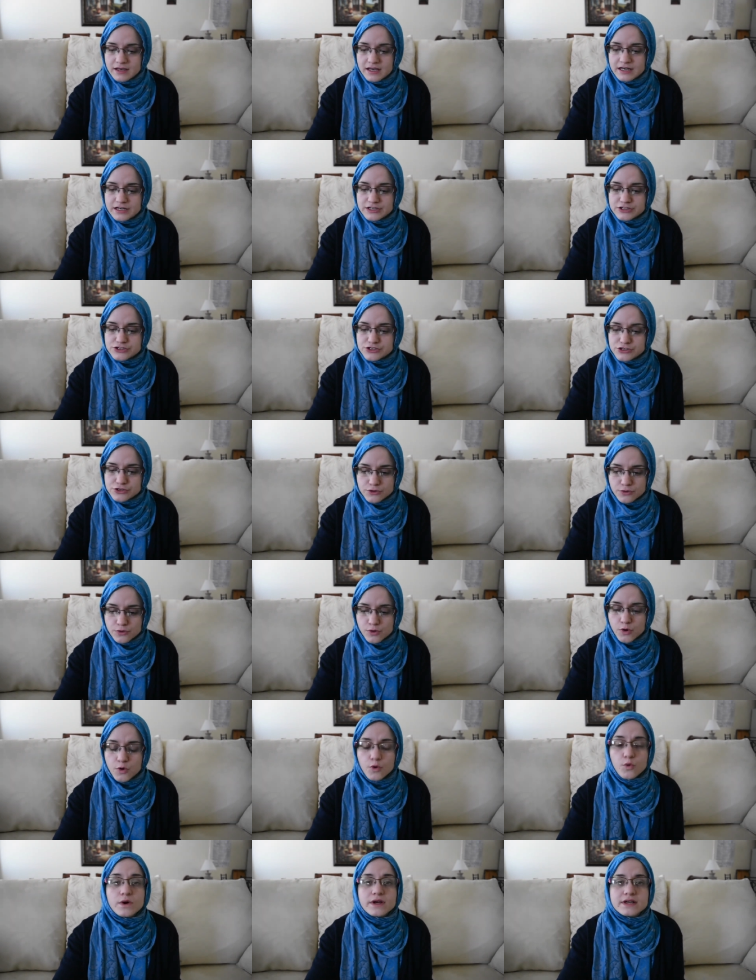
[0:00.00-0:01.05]
It is you
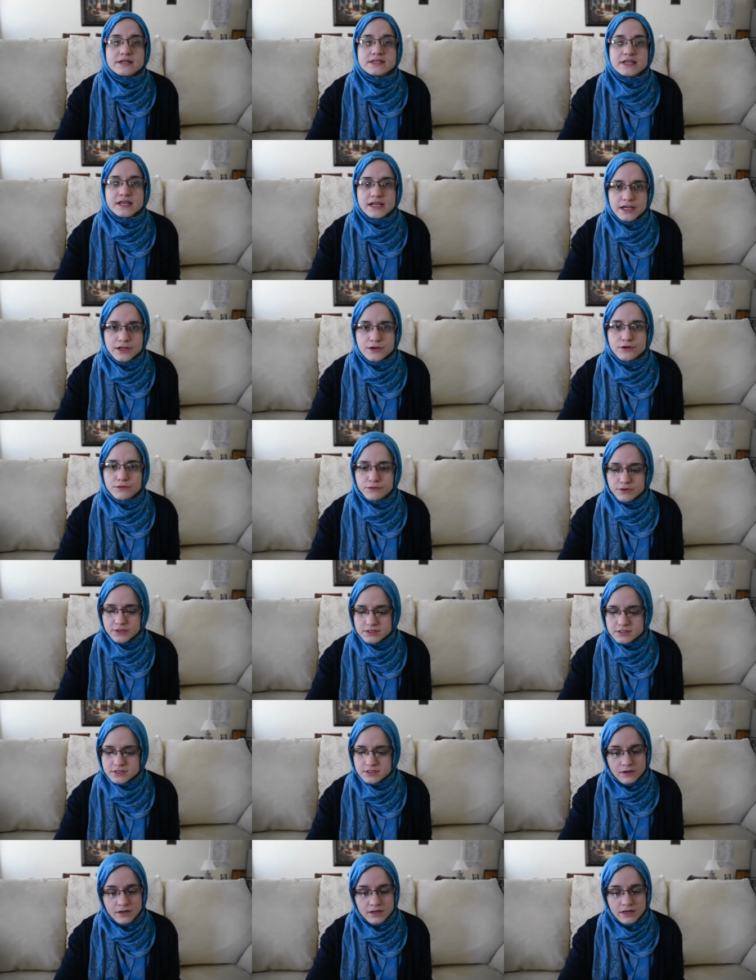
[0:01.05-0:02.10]
who is
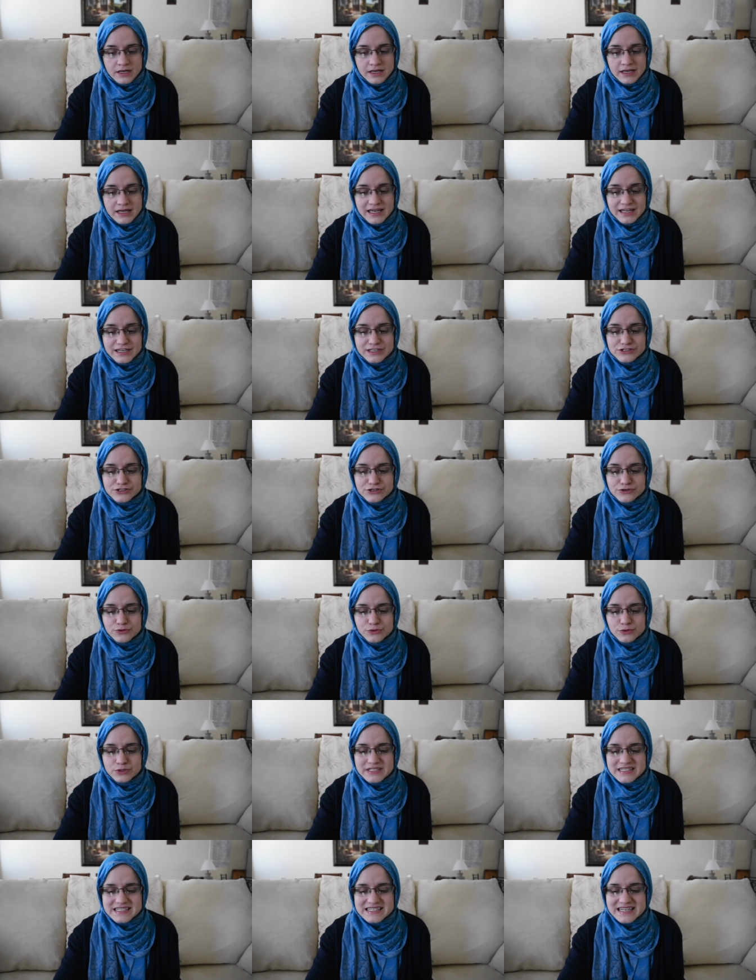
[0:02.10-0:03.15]
ignorant. It is you
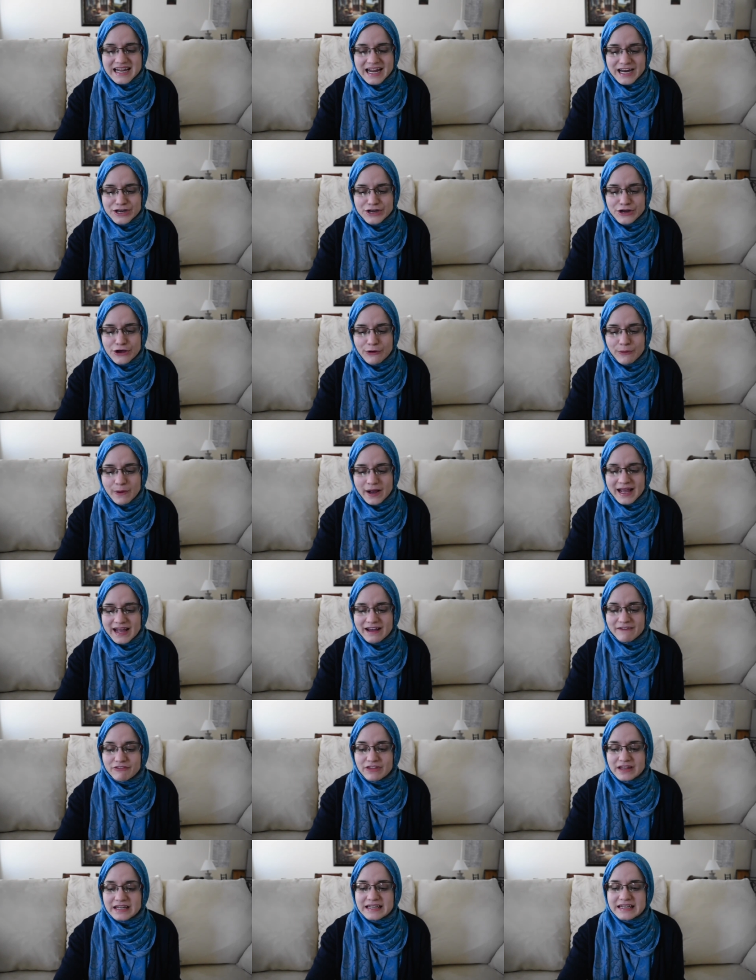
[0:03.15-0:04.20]
who does not know I
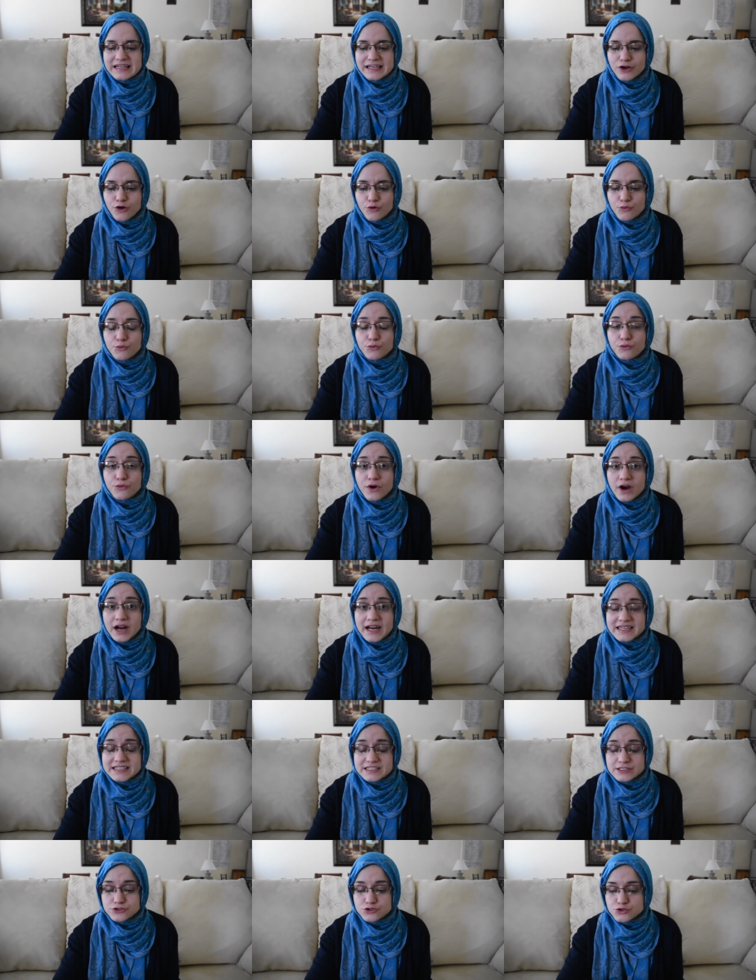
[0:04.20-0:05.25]
have the legal
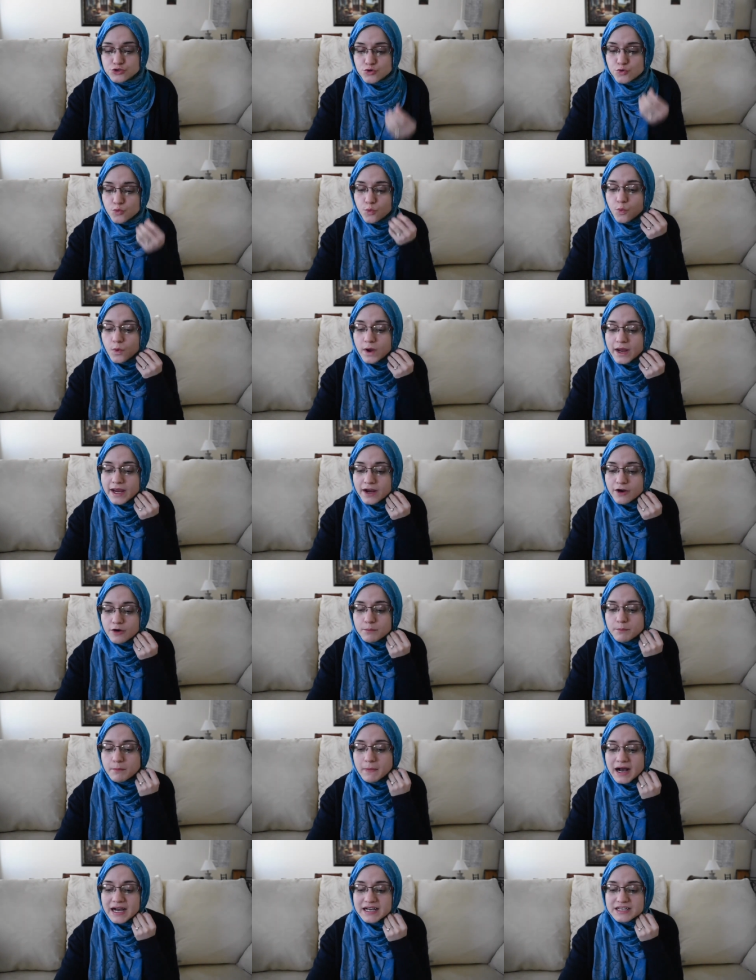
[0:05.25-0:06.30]
right to
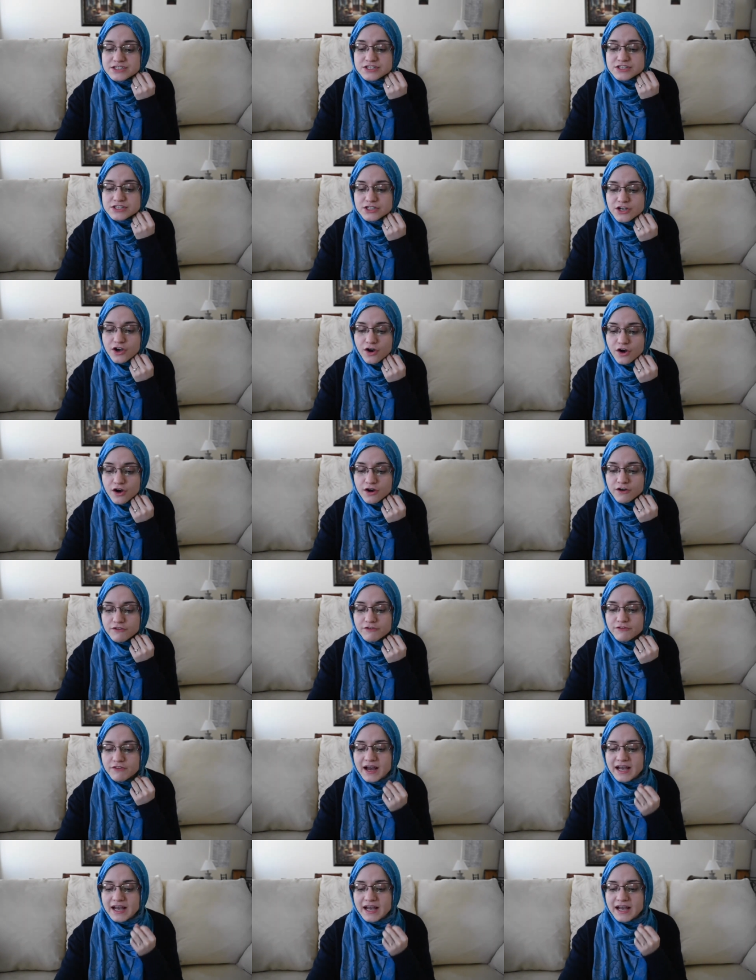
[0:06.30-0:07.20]
wear my scarf.